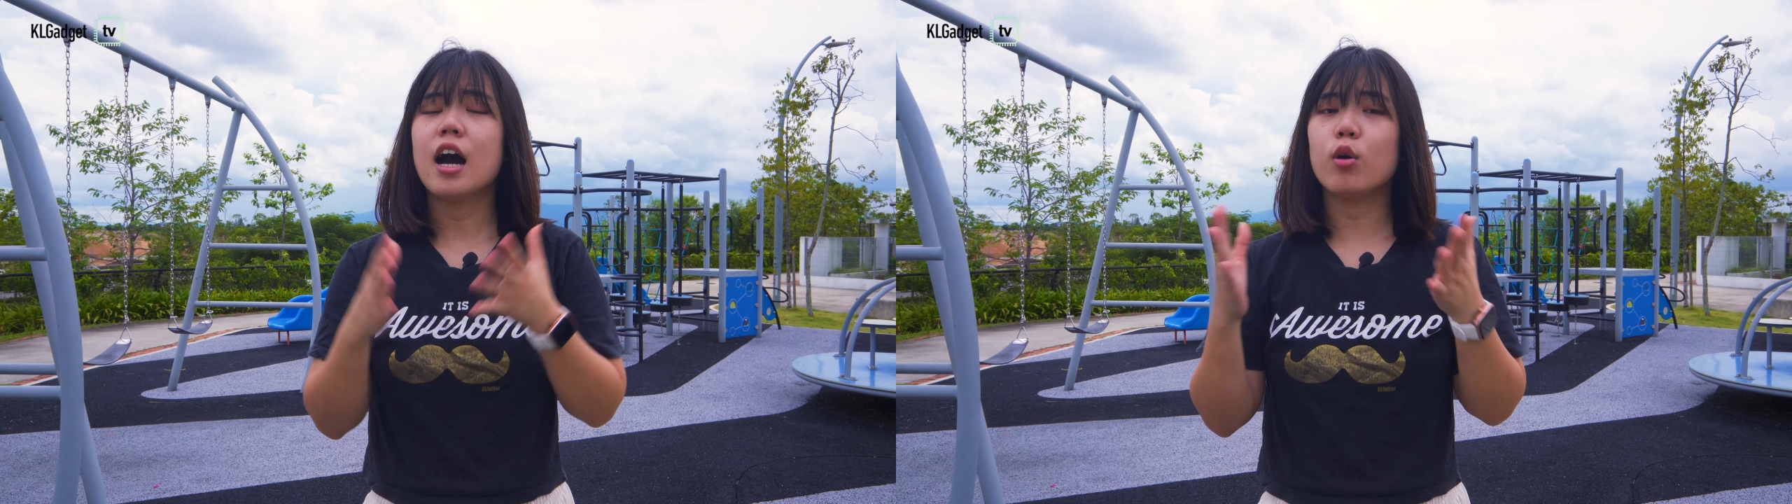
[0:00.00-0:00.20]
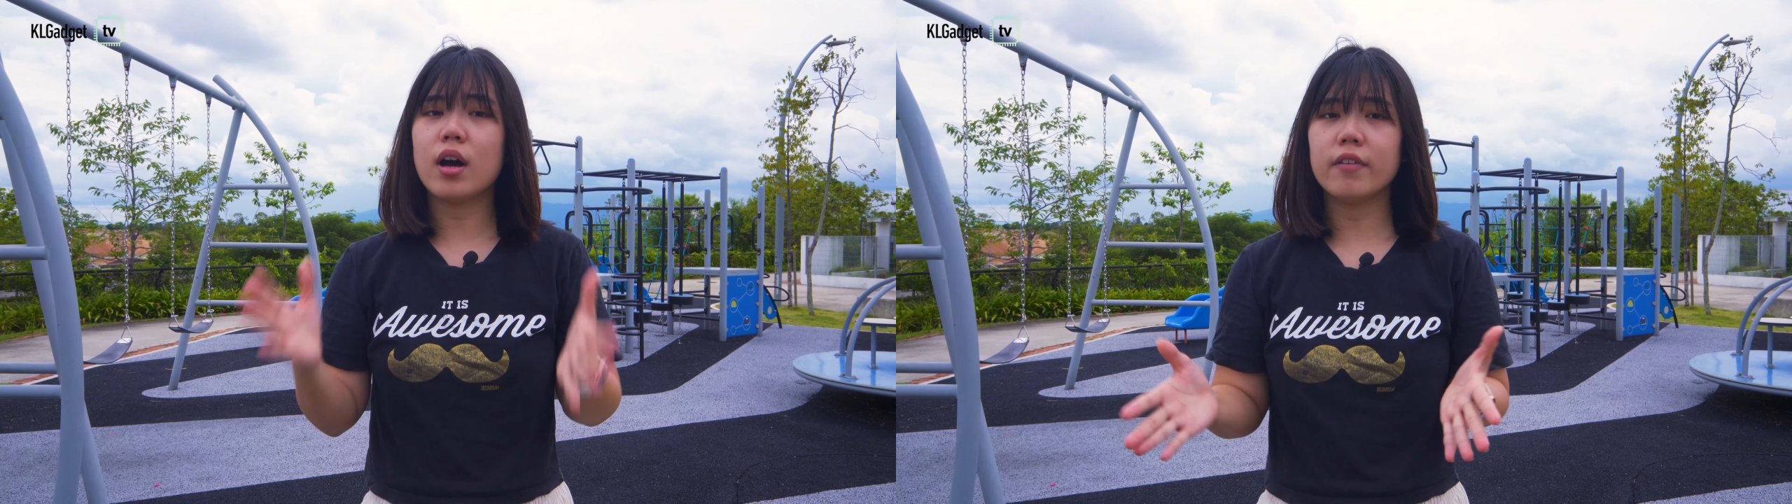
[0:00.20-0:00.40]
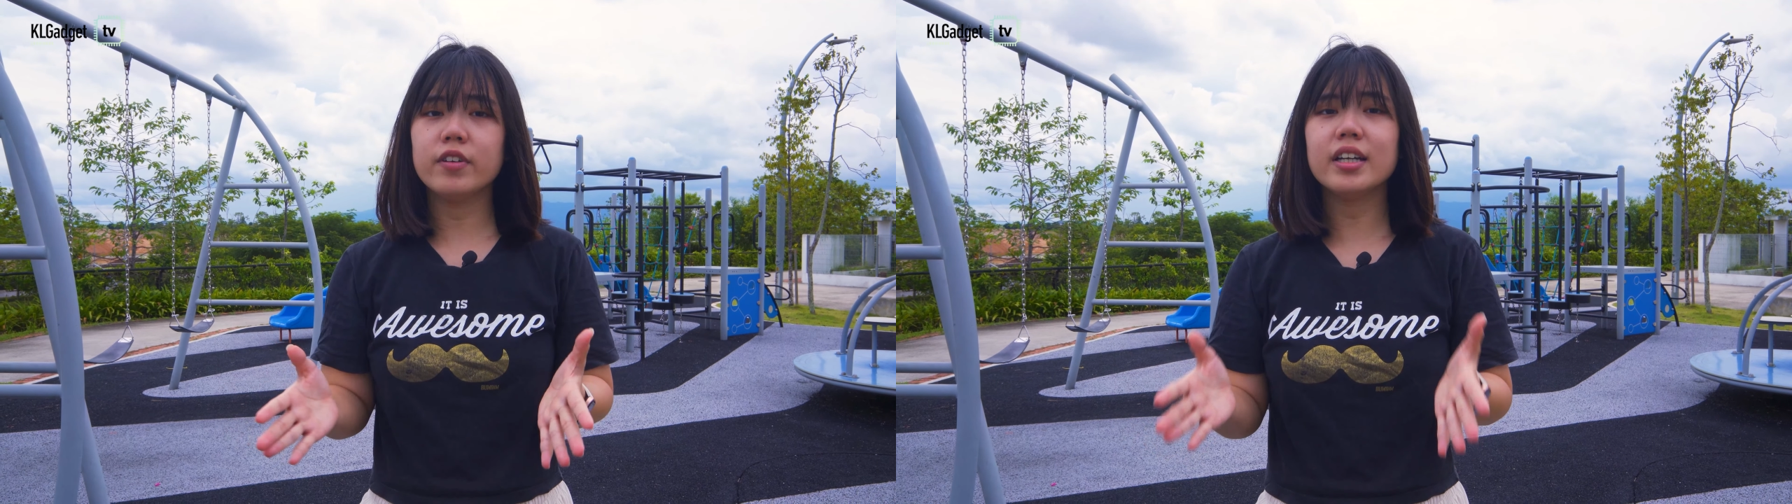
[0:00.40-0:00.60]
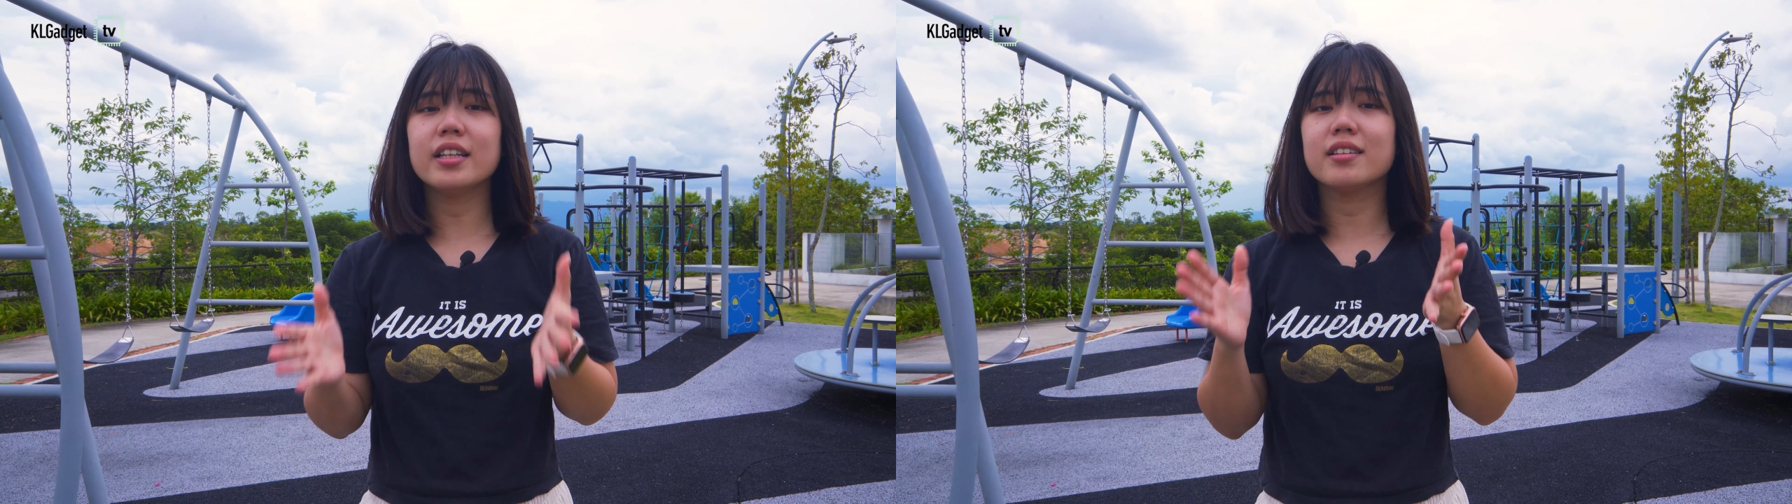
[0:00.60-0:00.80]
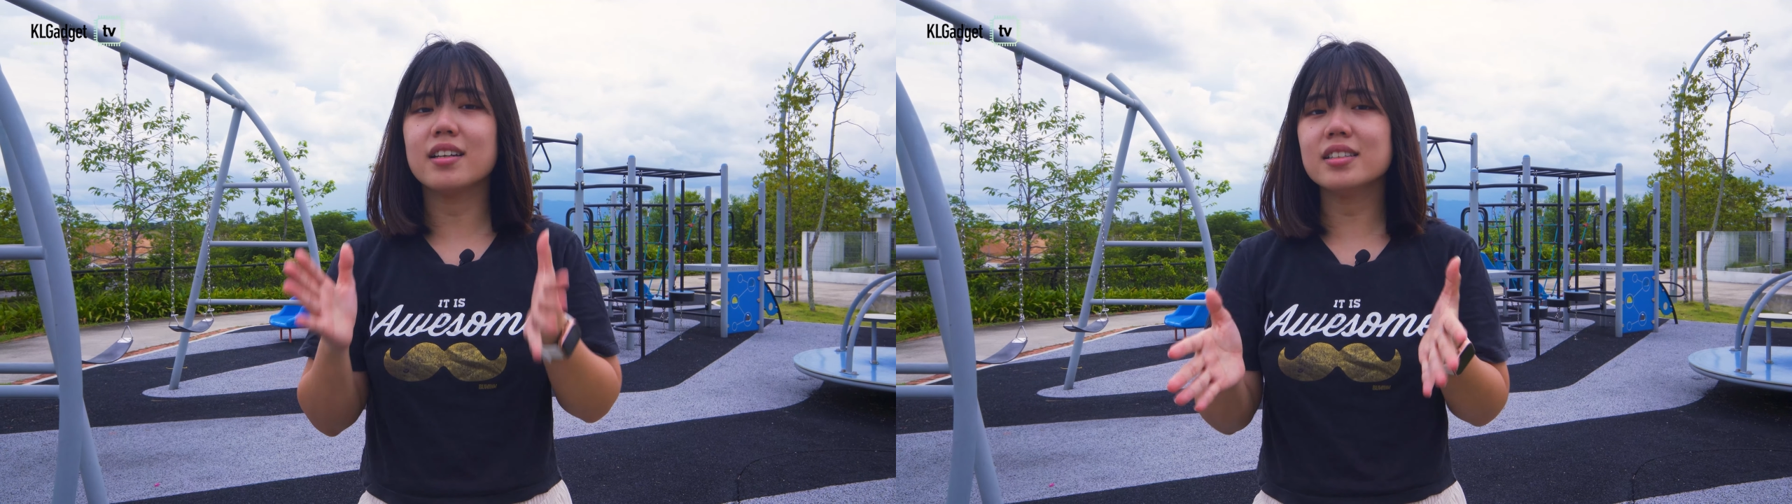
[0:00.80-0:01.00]
However,
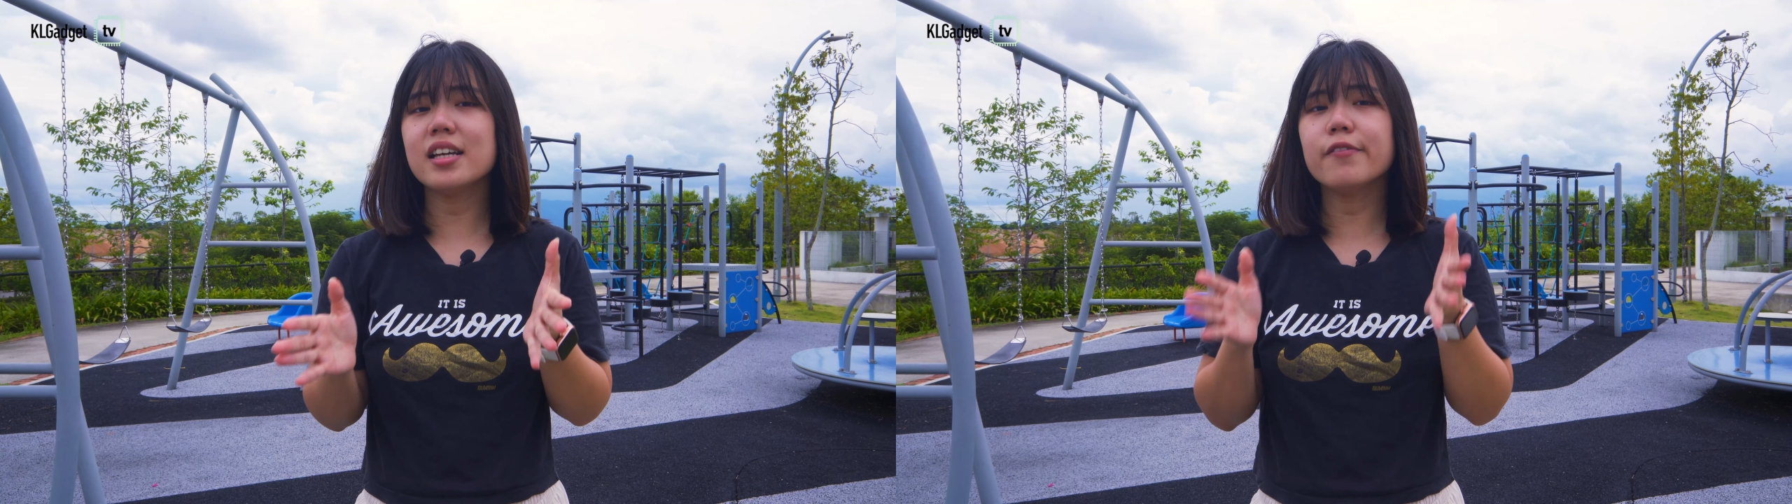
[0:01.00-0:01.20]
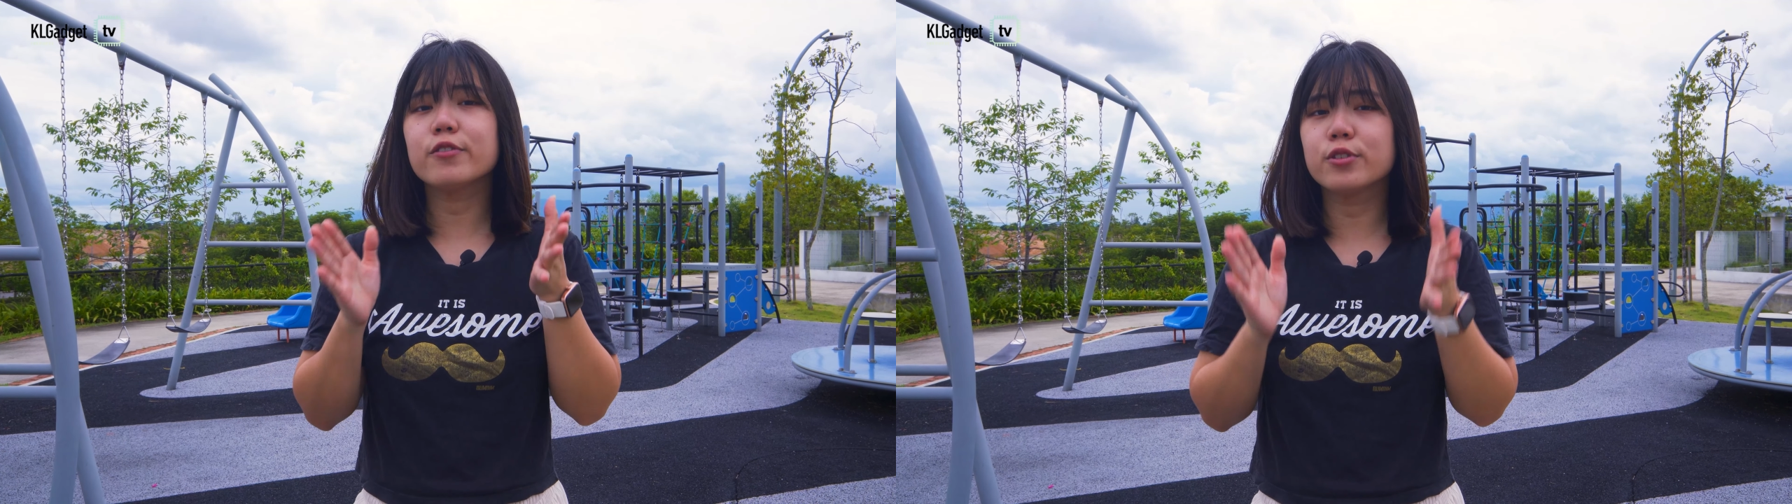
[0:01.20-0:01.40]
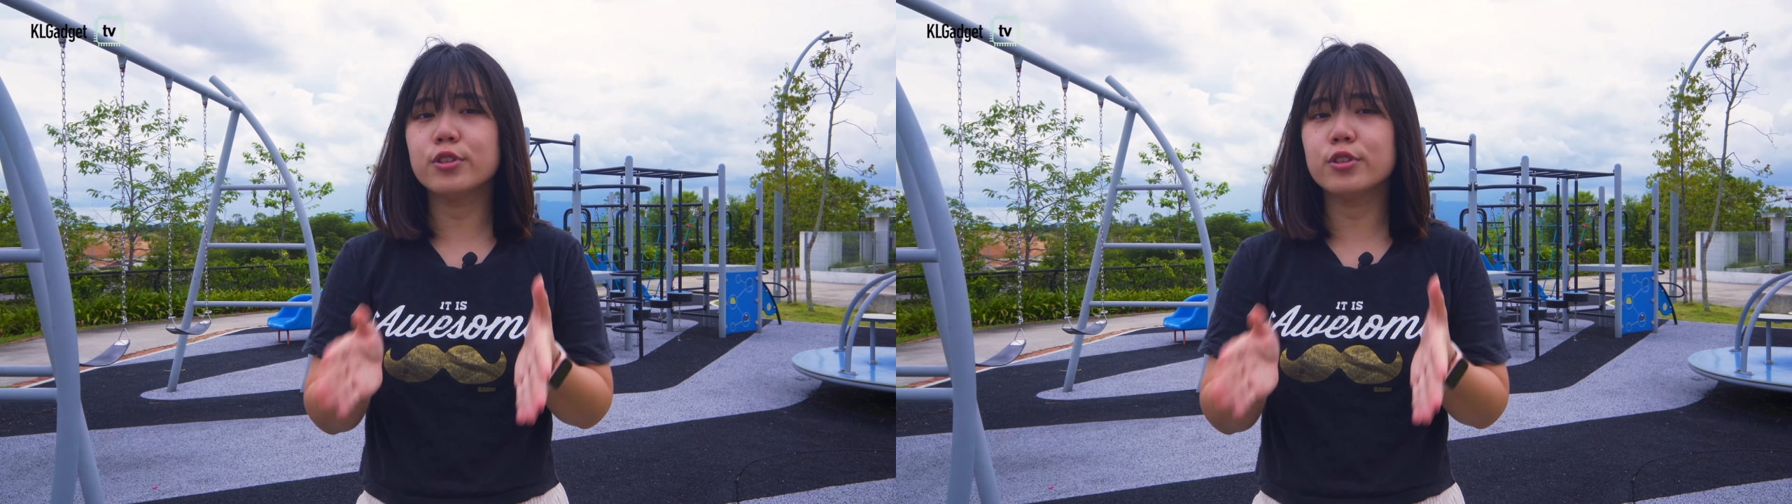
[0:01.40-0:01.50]
it does have